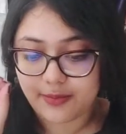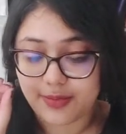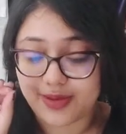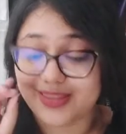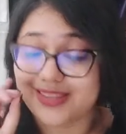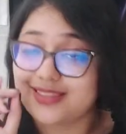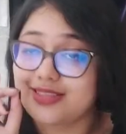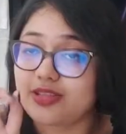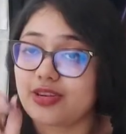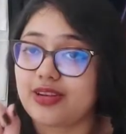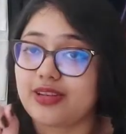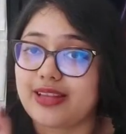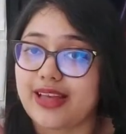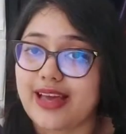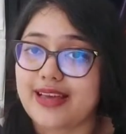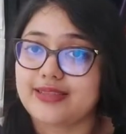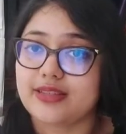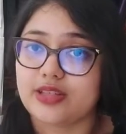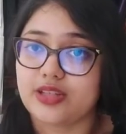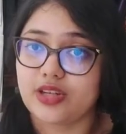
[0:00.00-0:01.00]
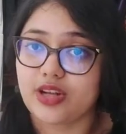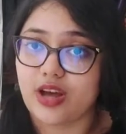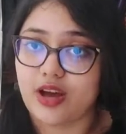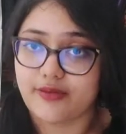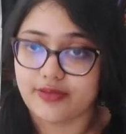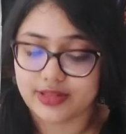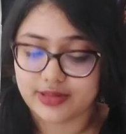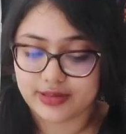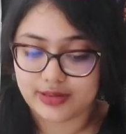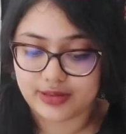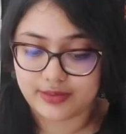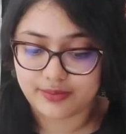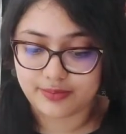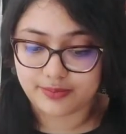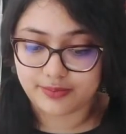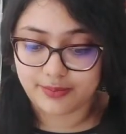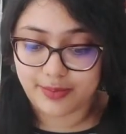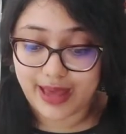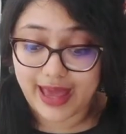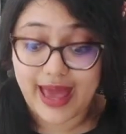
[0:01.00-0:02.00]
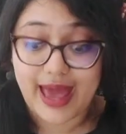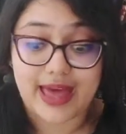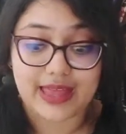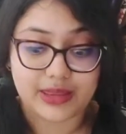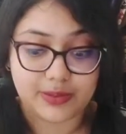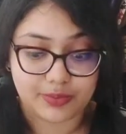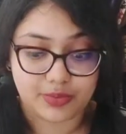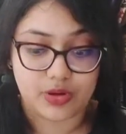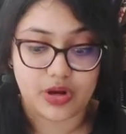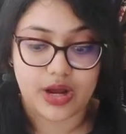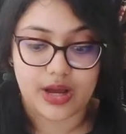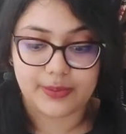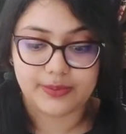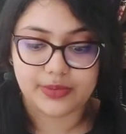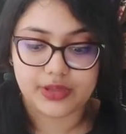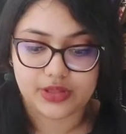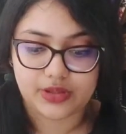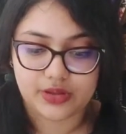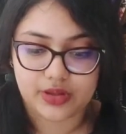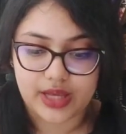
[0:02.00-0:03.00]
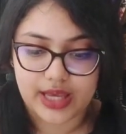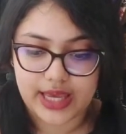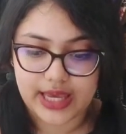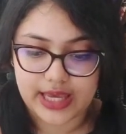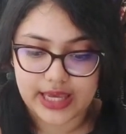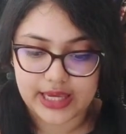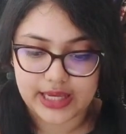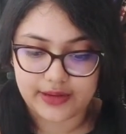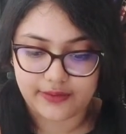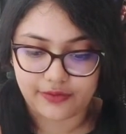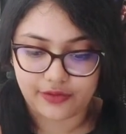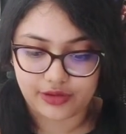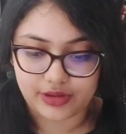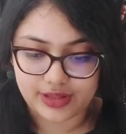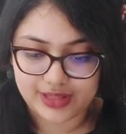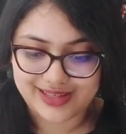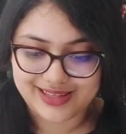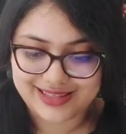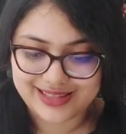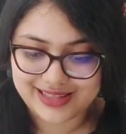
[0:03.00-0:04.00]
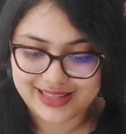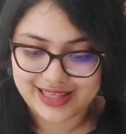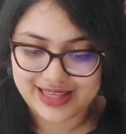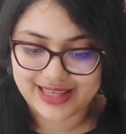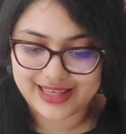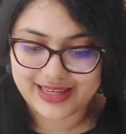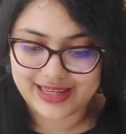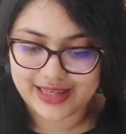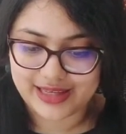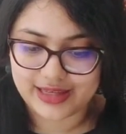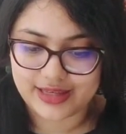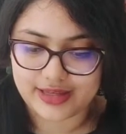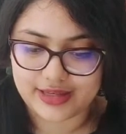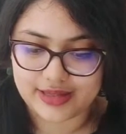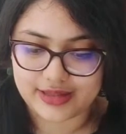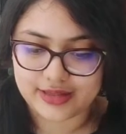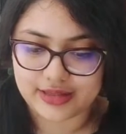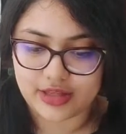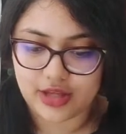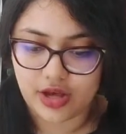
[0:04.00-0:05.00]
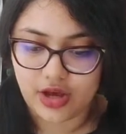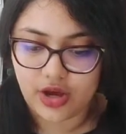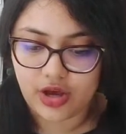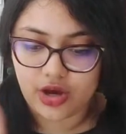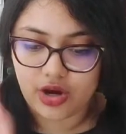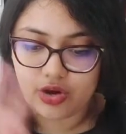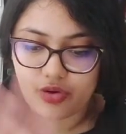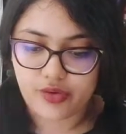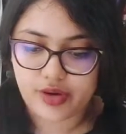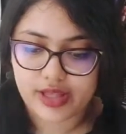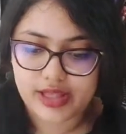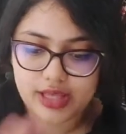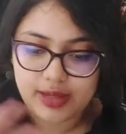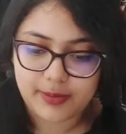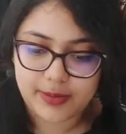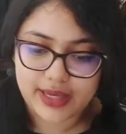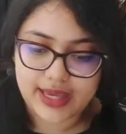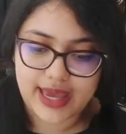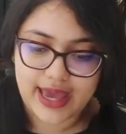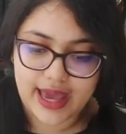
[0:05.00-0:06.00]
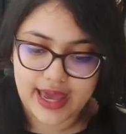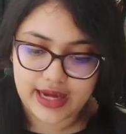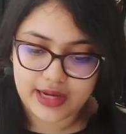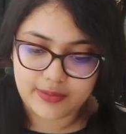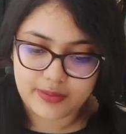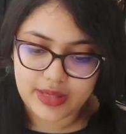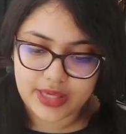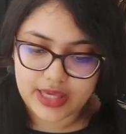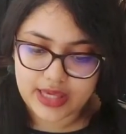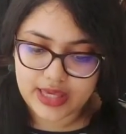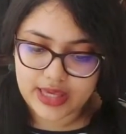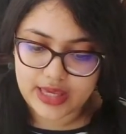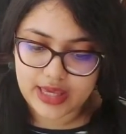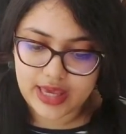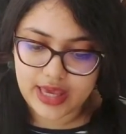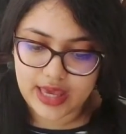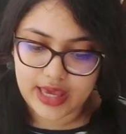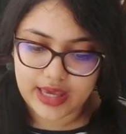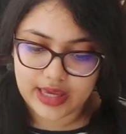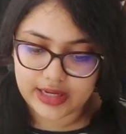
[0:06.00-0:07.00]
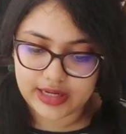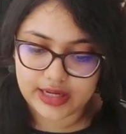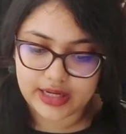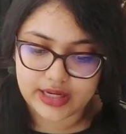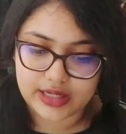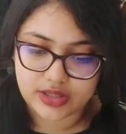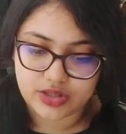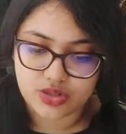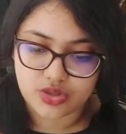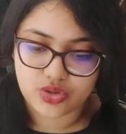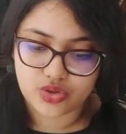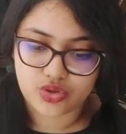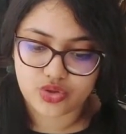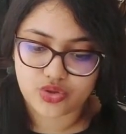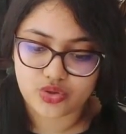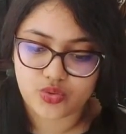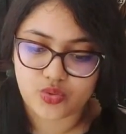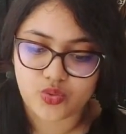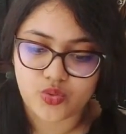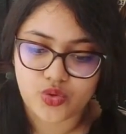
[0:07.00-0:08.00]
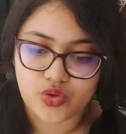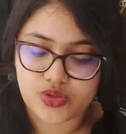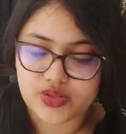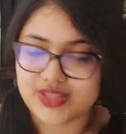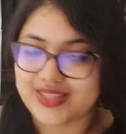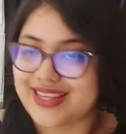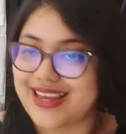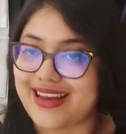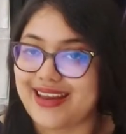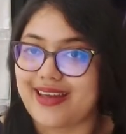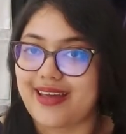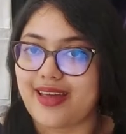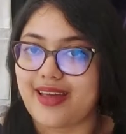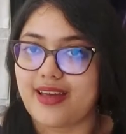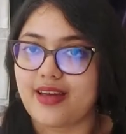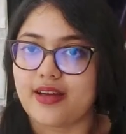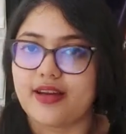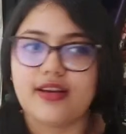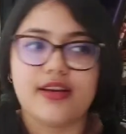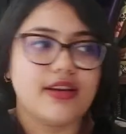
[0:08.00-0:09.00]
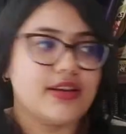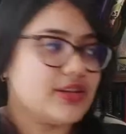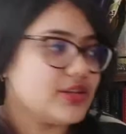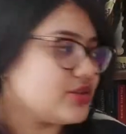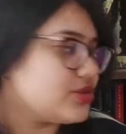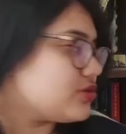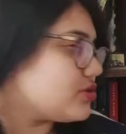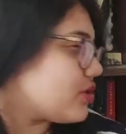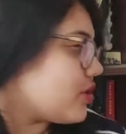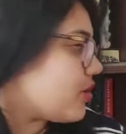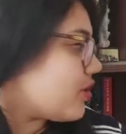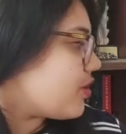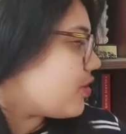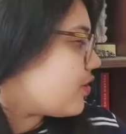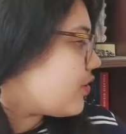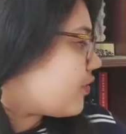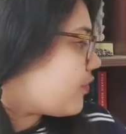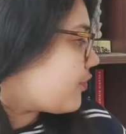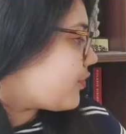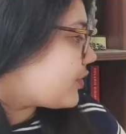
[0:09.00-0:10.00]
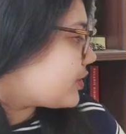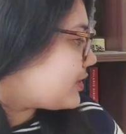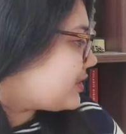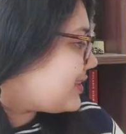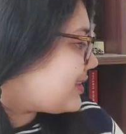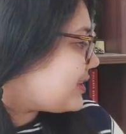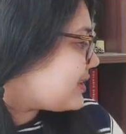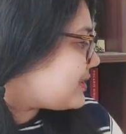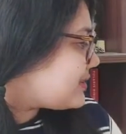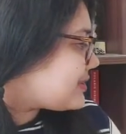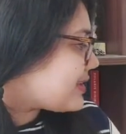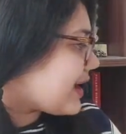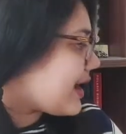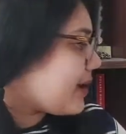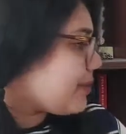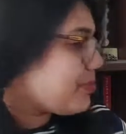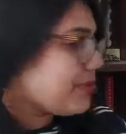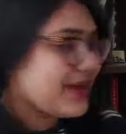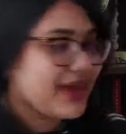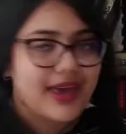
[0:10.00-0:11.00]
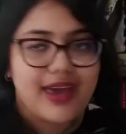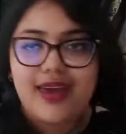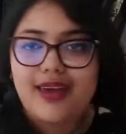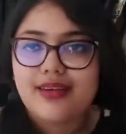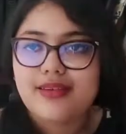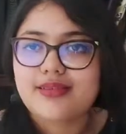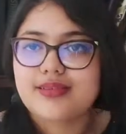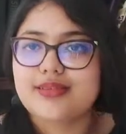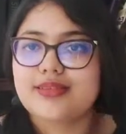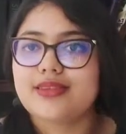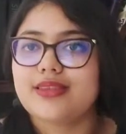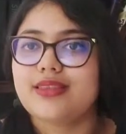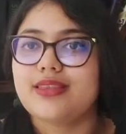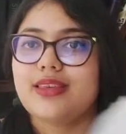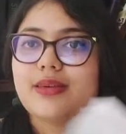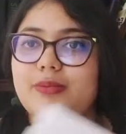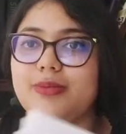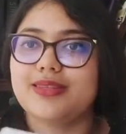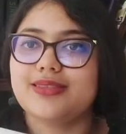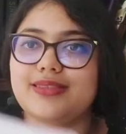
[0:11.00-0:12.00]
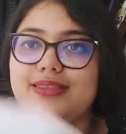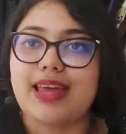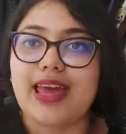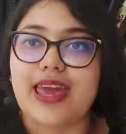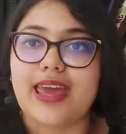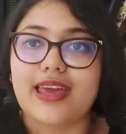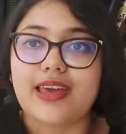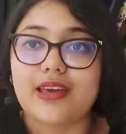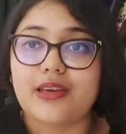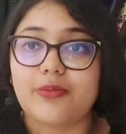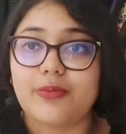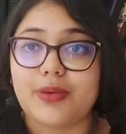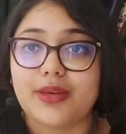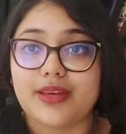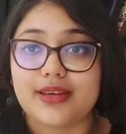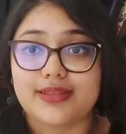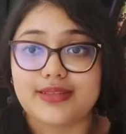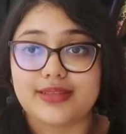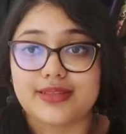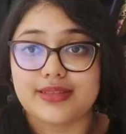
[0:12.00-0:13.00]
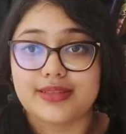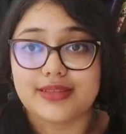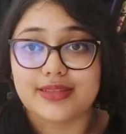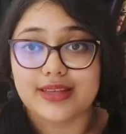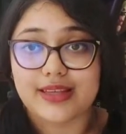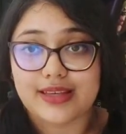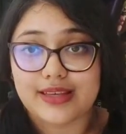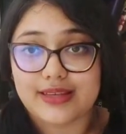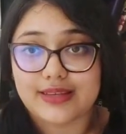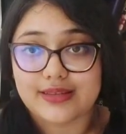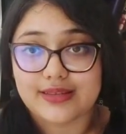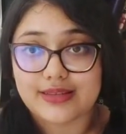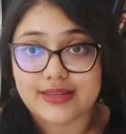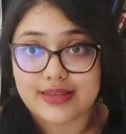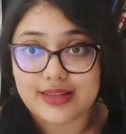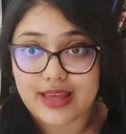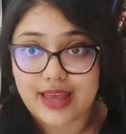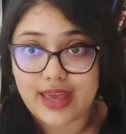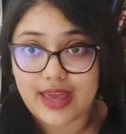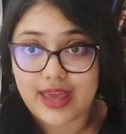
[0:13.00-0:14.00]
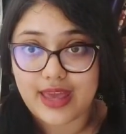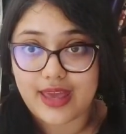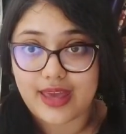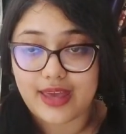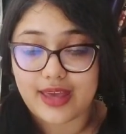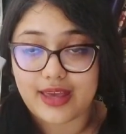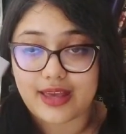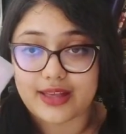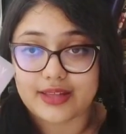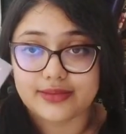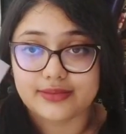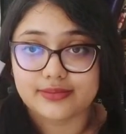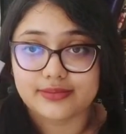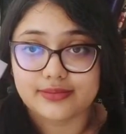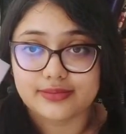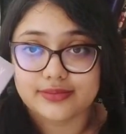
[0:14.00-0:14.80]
but this is our last novice path prompt. And for this, it is Orilium Academy and it is school setting. So for this, I picked the mistake because this is a